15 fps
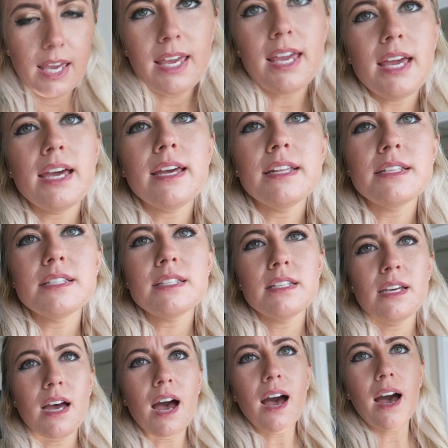And
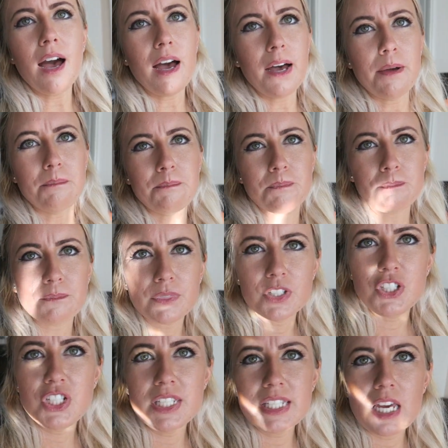um,
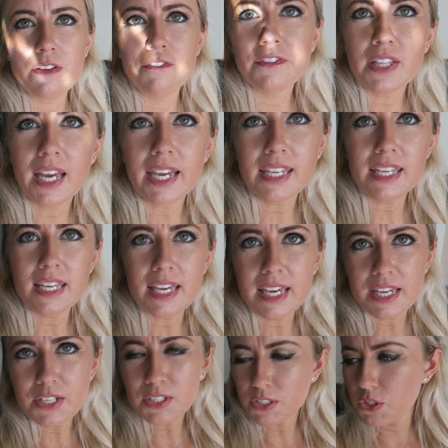she's flying
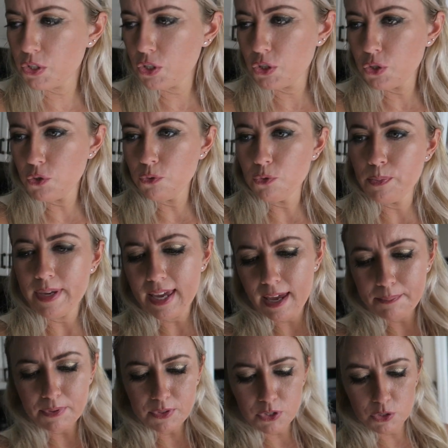in to be
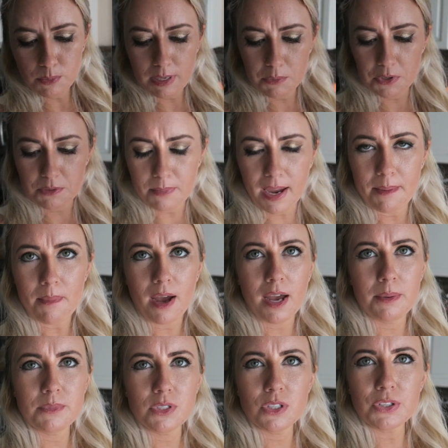able to be with my
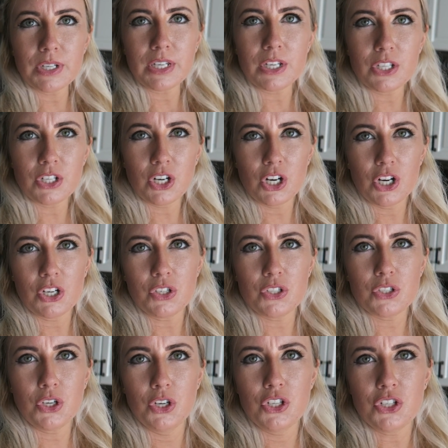mom during her
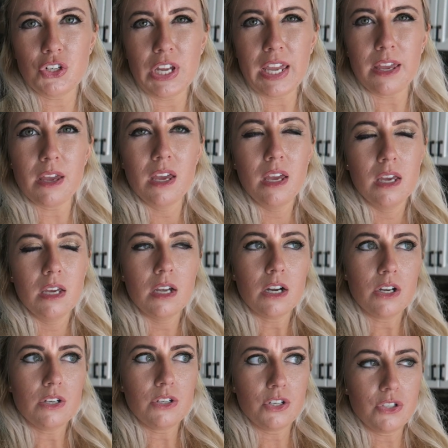surgery.
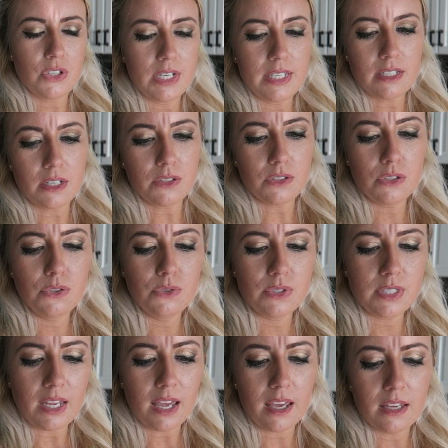Her surgery is on
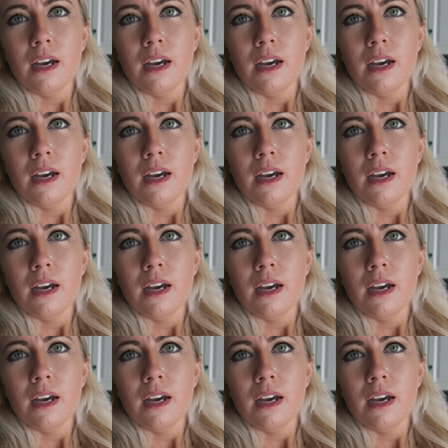Tuesday.